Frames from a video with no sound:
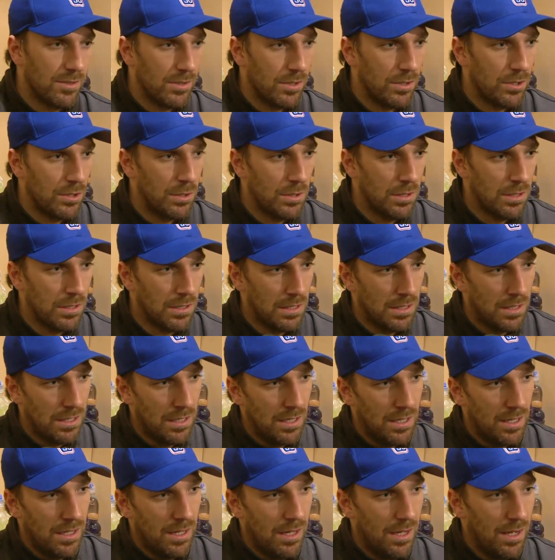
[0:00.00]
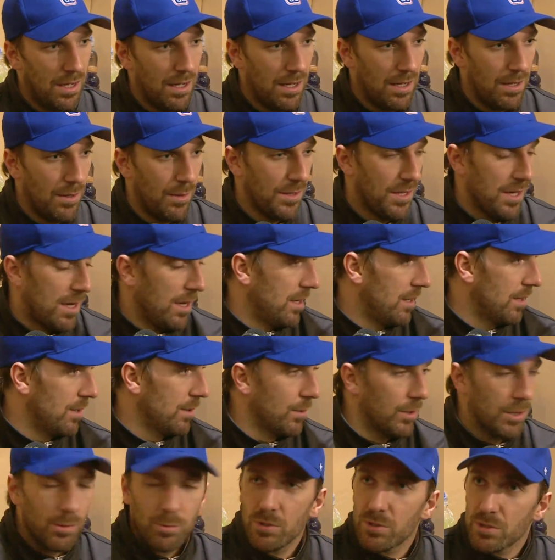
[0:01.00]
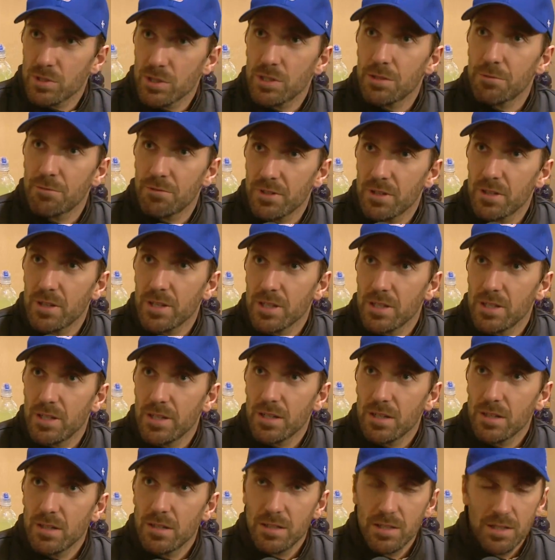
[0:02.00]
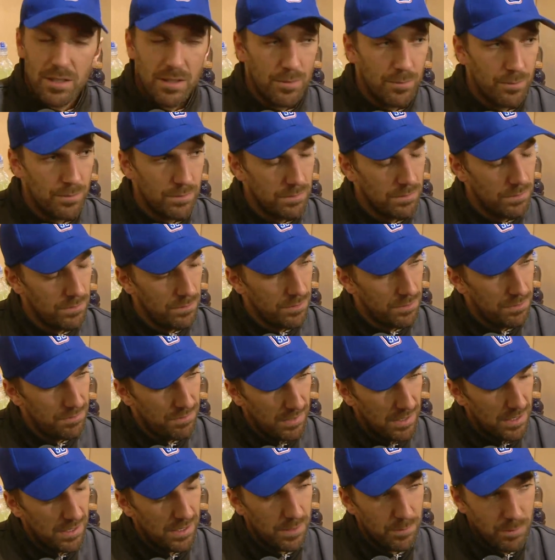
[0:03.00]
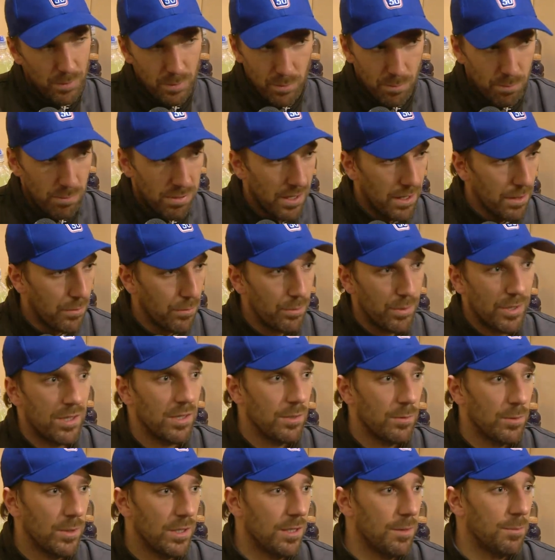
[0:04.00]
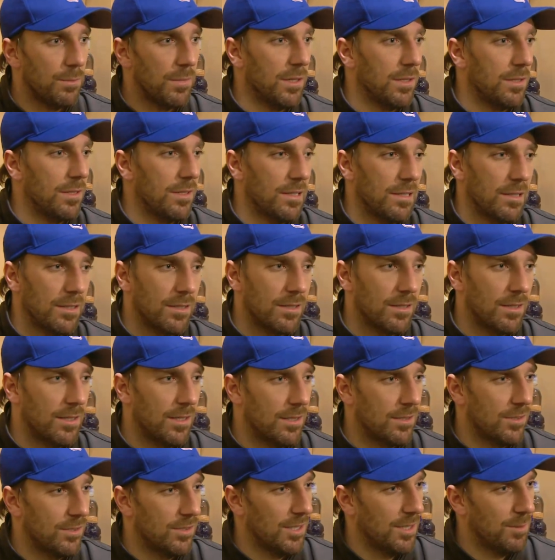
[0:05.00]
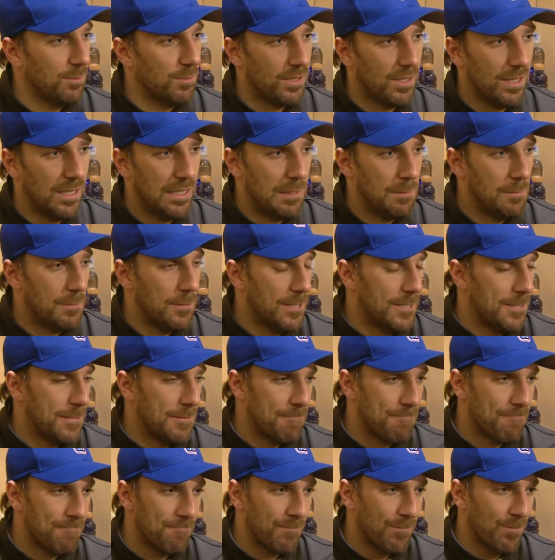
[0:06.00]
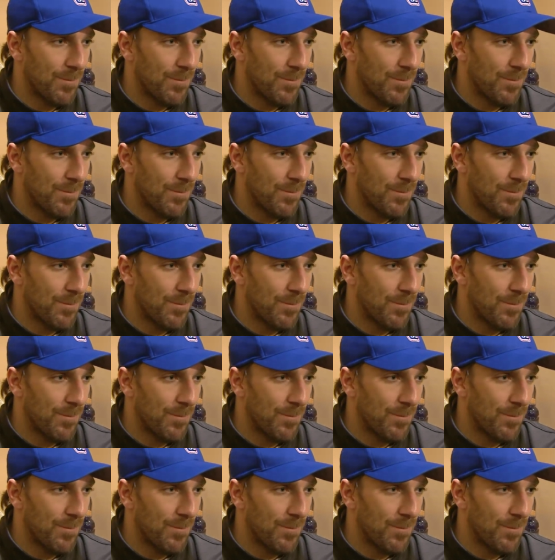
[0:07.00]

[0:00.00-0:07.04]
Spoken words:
So, it was a good feeling in here, and we felt like we were playing really well, but at the same time,